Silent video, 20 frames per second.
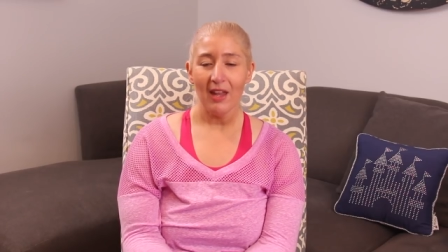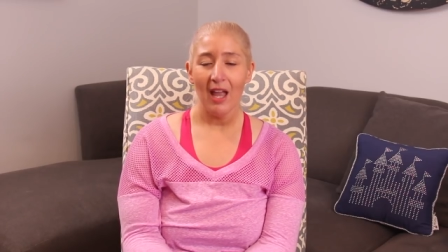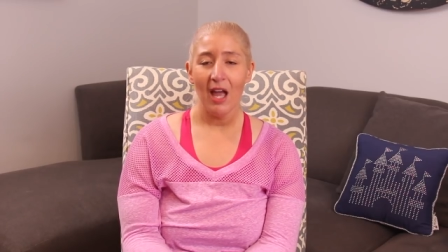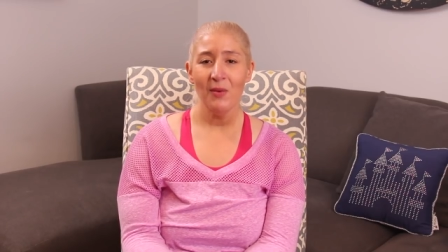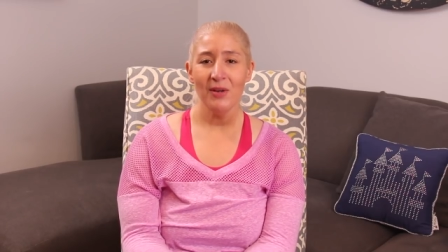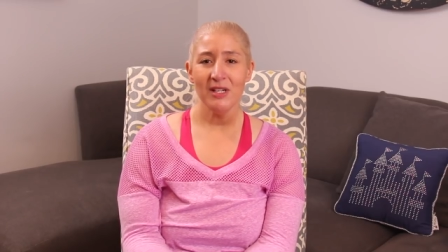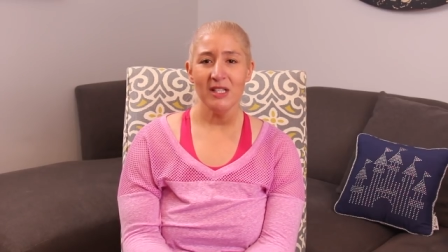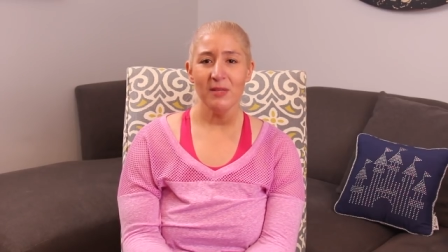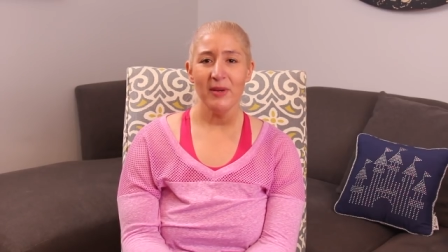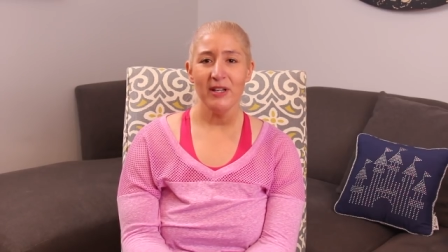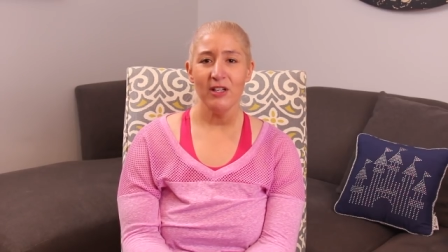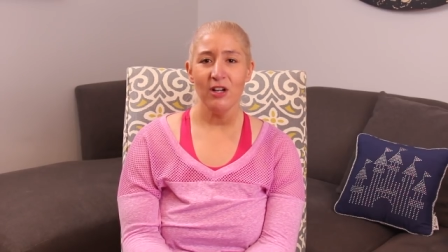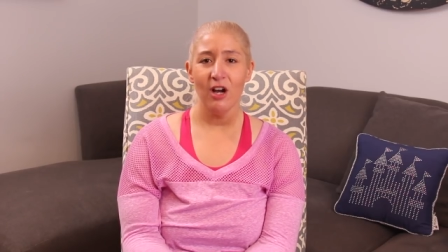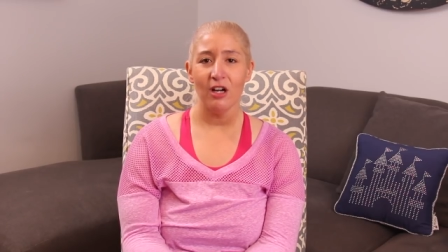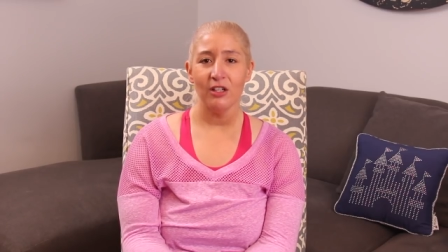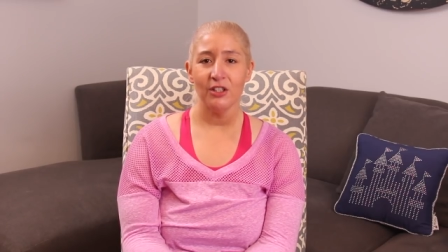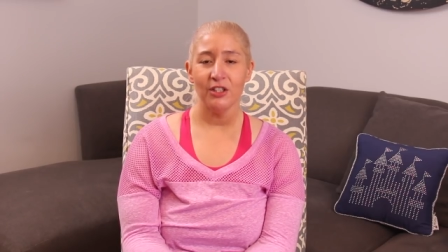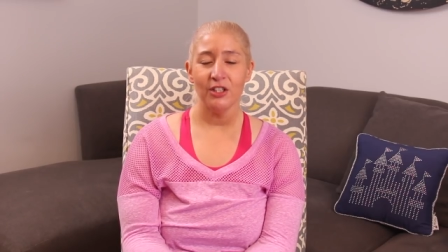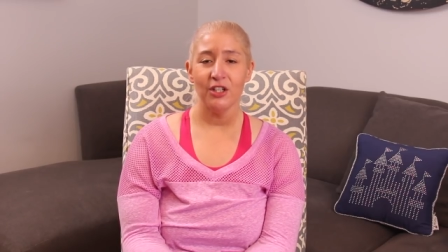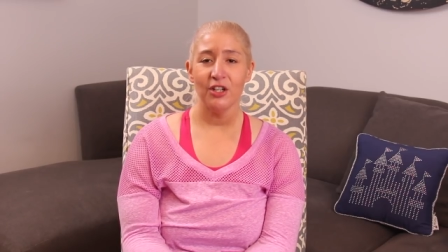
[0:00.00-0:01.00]
I went to my
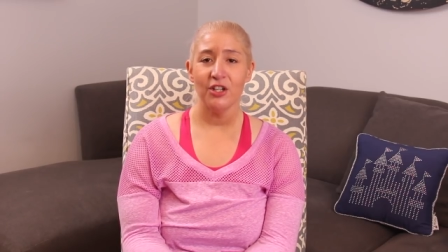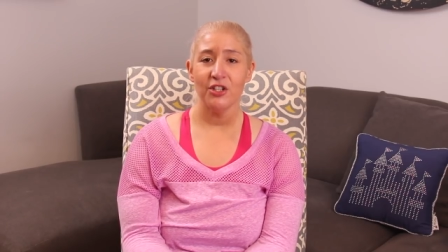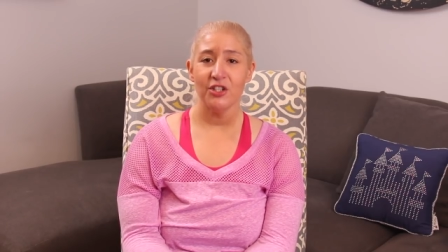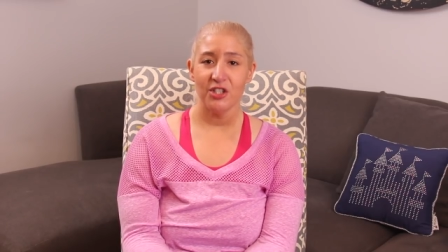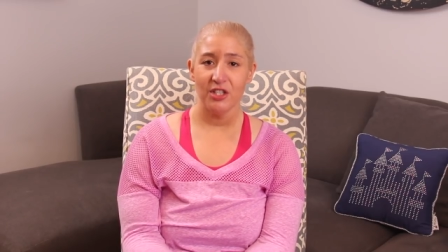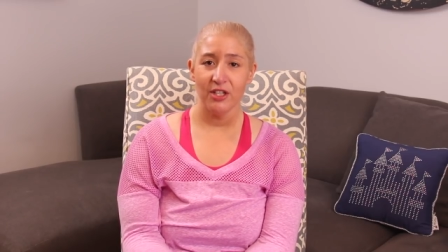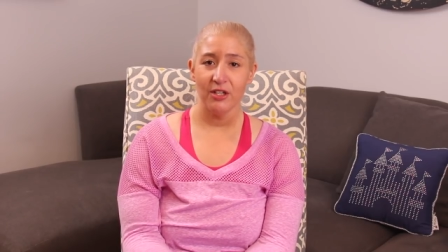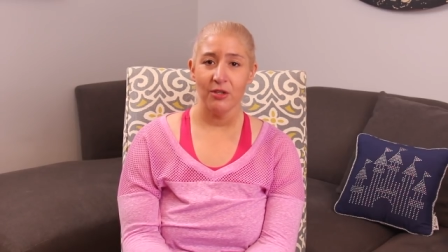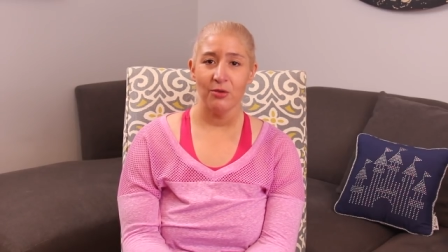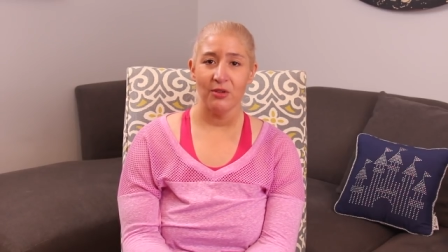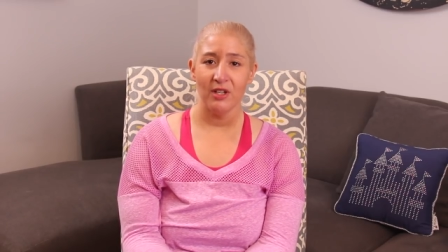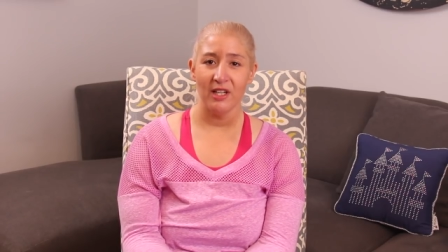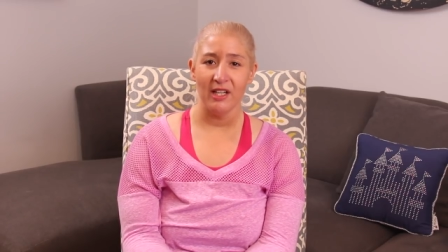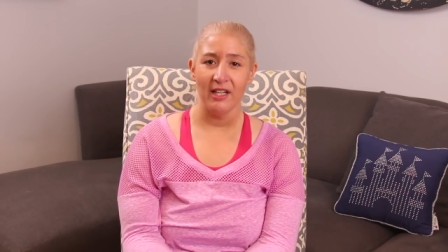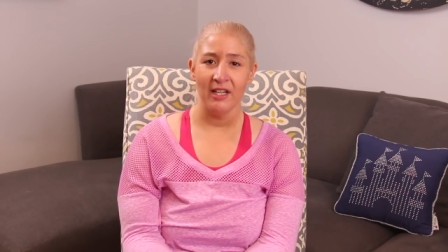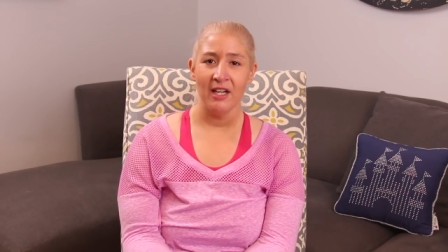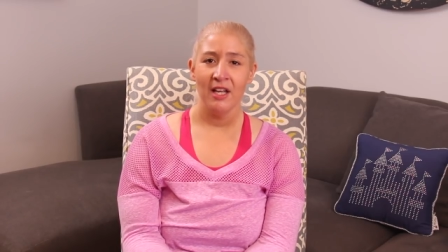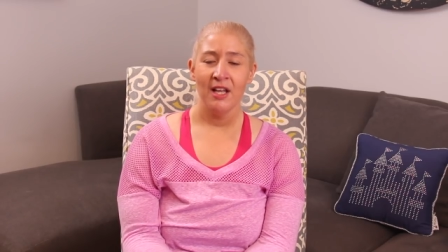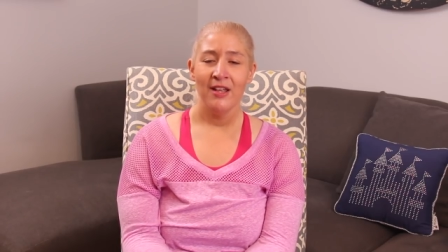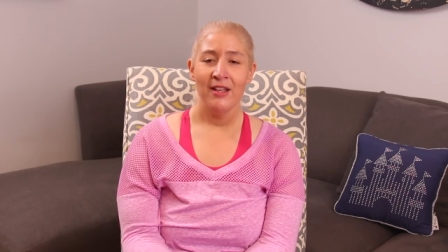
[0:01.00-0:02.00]
doctor. She
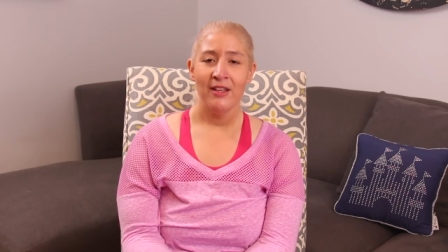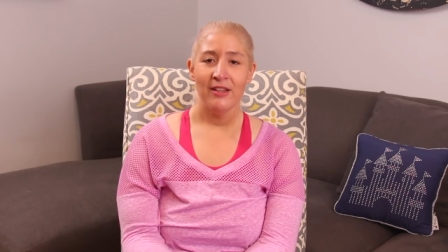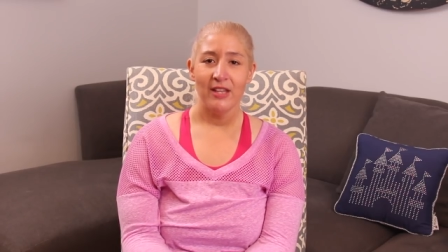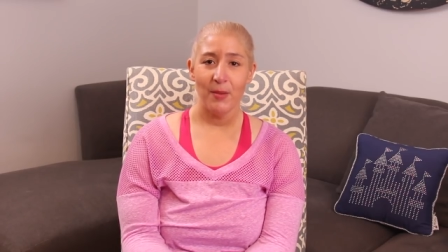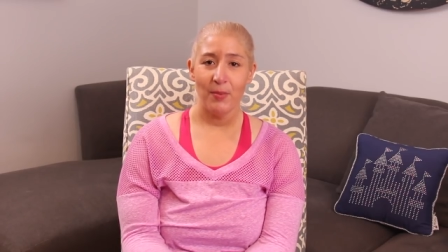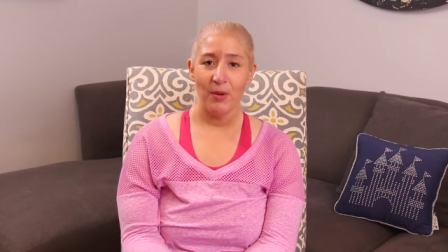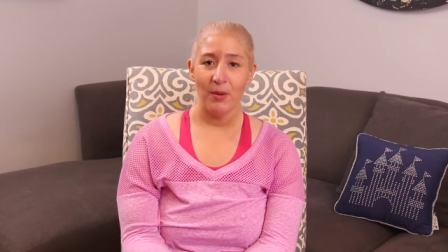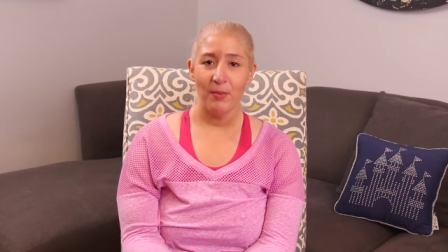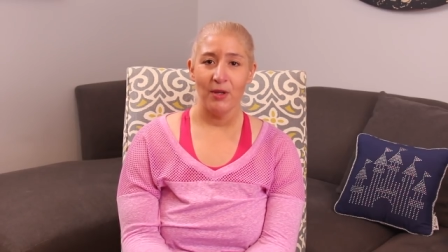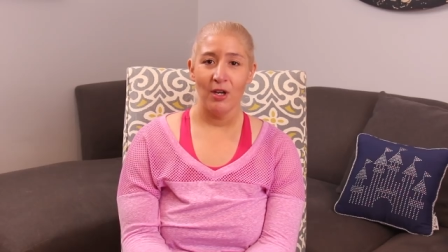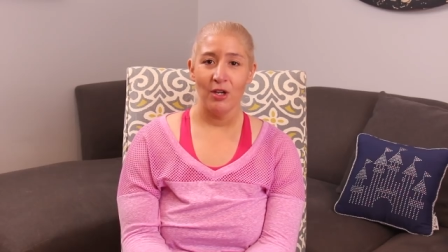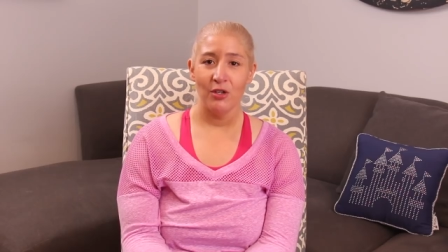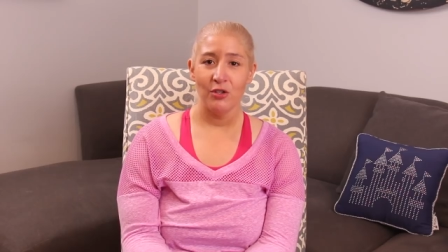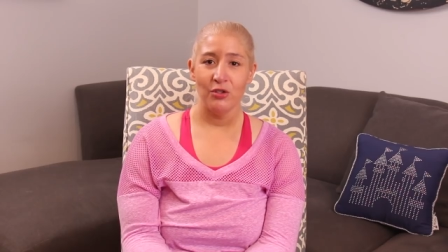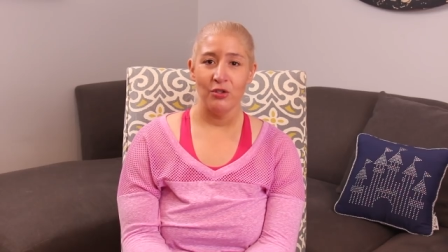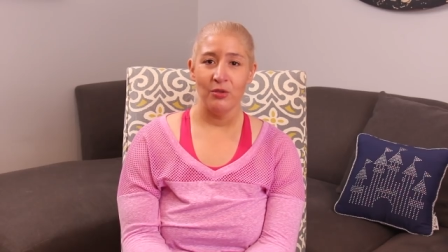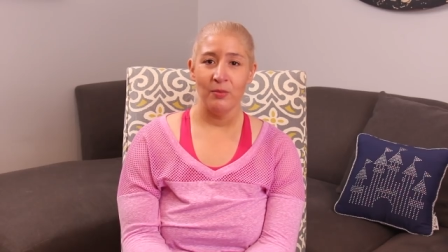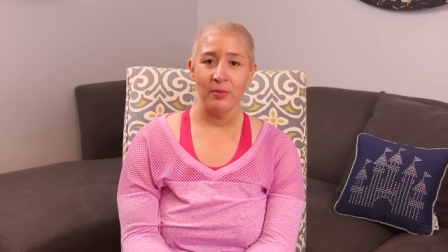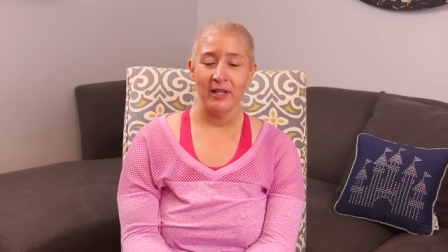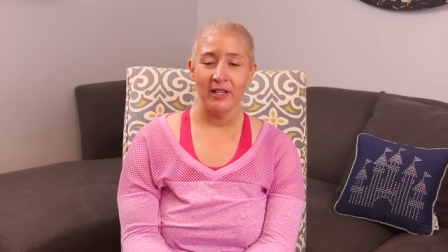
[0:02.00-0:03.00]
agreed. They put me on
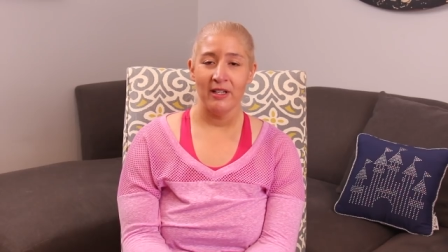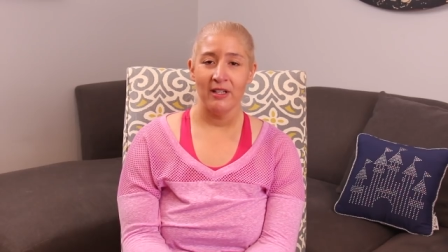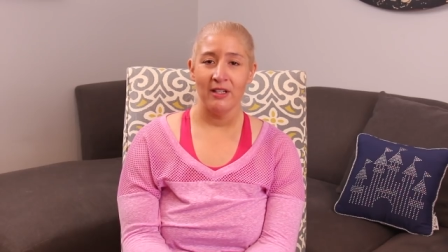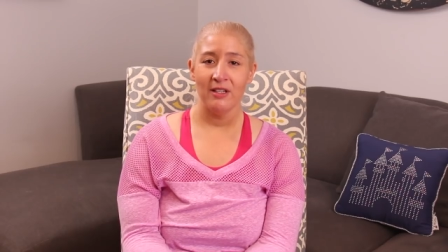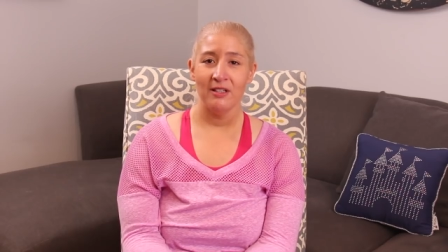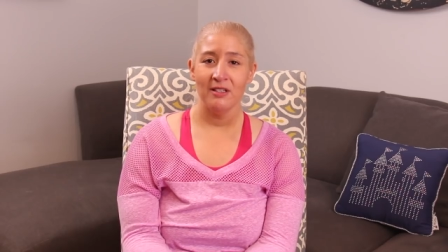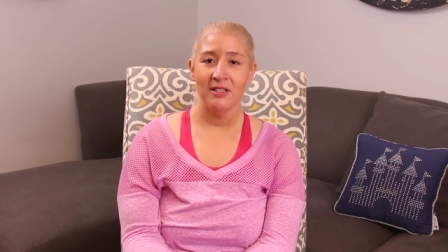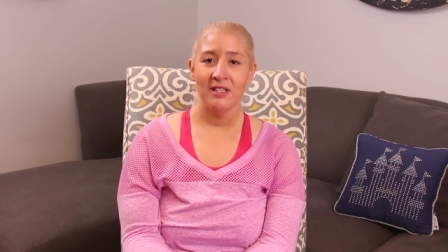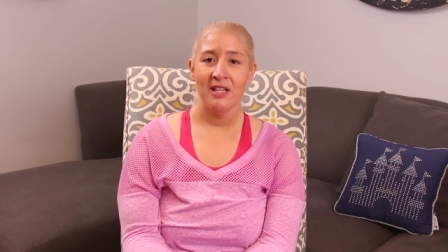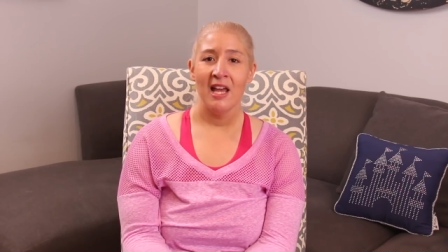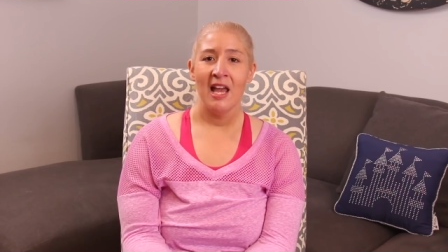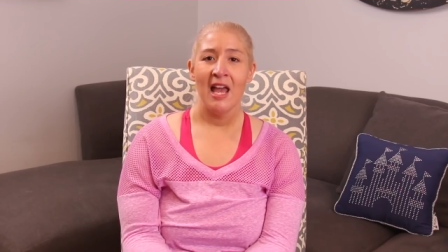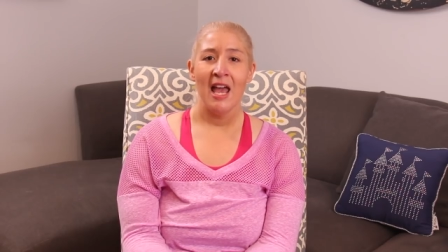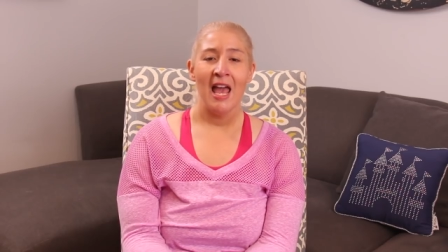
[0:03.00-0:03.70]
two pills.